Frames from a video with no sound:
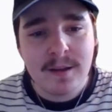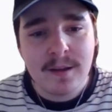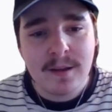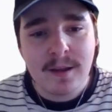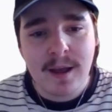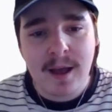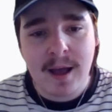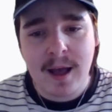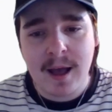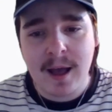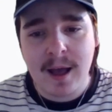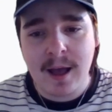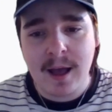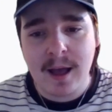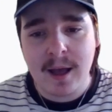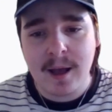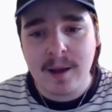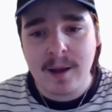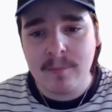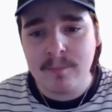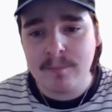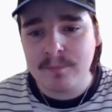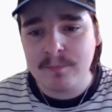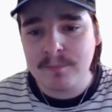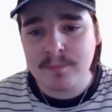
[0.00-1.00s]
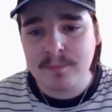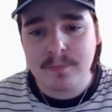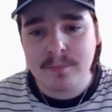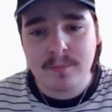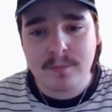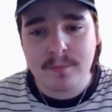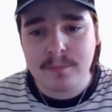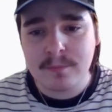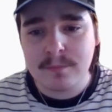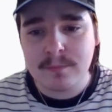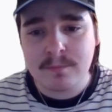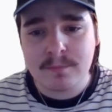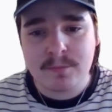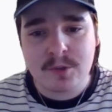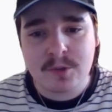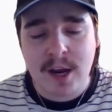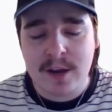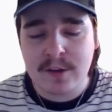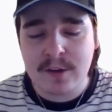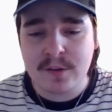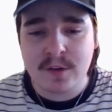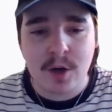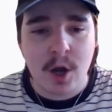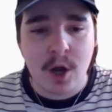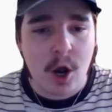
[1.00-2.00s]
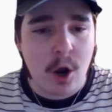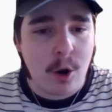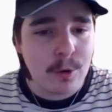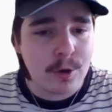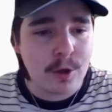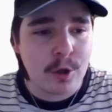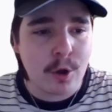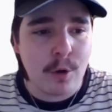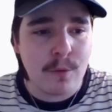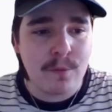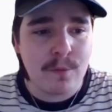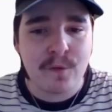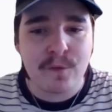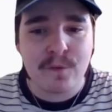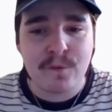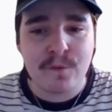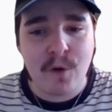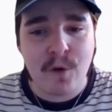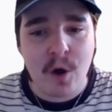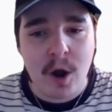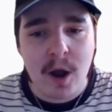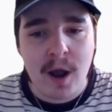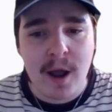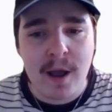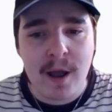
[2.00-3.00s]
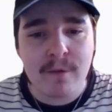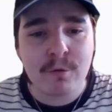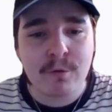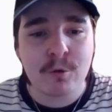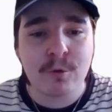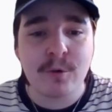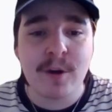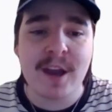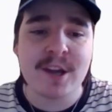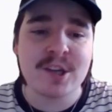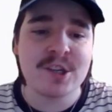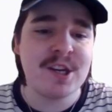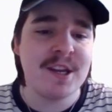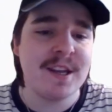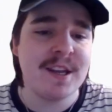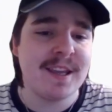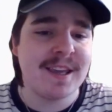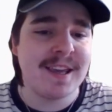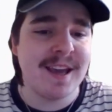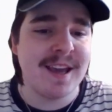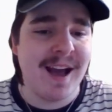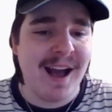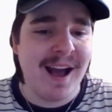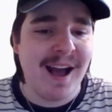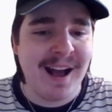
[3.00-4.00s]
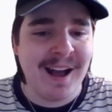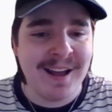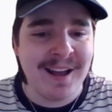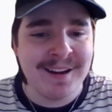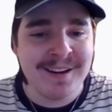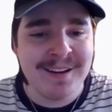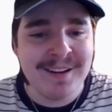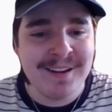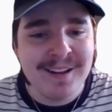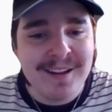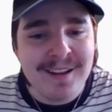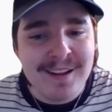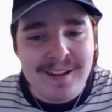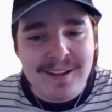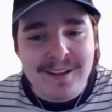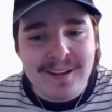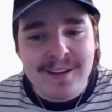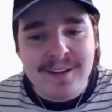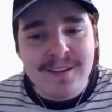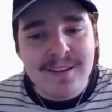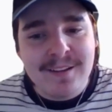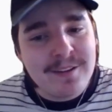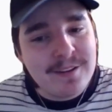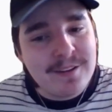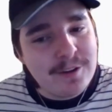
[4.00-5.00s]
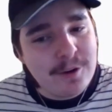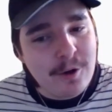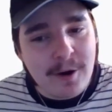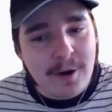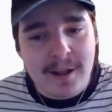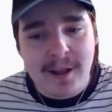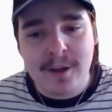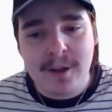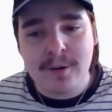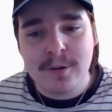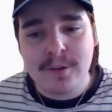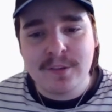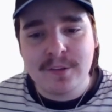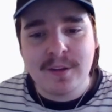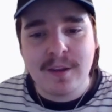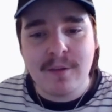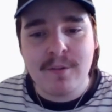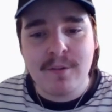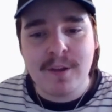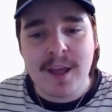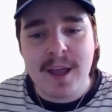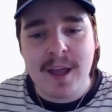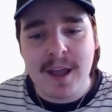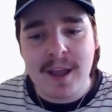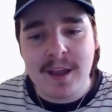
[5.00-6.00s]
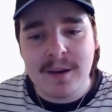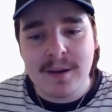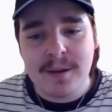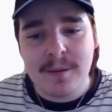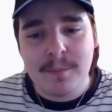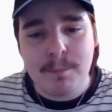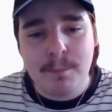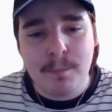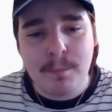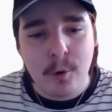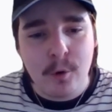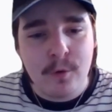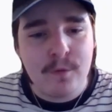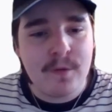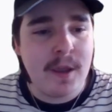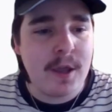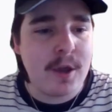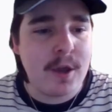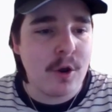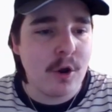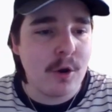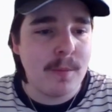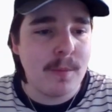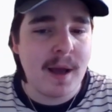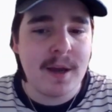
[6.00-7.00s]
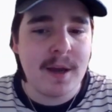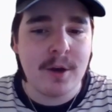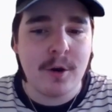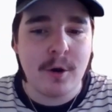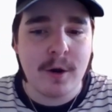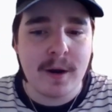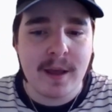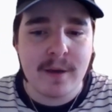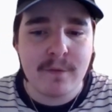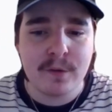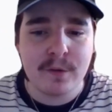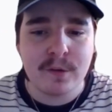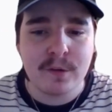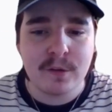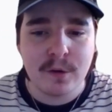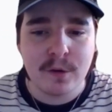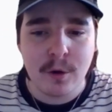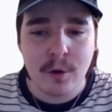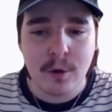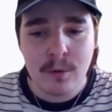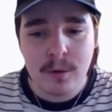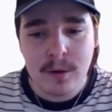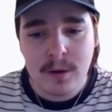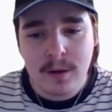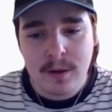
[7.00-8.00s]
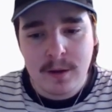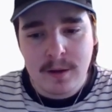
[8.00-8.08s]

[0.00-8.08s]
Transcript: Um, Jason Holder gone for five. Rashi Khan not out on 17. Bhuvi Kumar not out for two.